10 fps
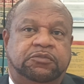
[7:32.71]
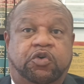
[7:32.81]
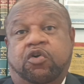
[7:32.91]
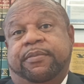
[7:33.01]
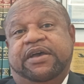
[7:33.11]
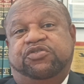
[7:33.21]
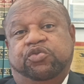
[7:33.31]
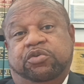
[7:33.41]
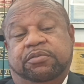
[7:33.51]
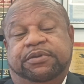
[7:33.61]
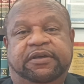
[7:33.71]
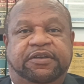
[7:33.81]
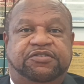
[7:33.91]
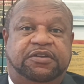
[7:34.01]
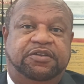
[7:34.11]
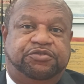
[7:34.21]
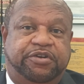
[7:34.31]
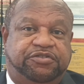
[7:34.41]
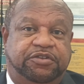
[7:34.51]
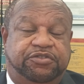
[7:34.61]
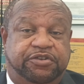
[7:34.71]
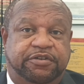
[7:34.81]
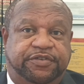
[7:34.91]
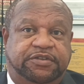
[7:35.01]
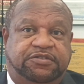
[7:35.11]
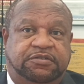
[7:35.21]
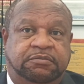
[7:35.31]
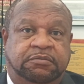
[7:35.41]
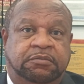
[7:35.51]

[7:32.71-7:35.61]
or by suitable age and discretion service,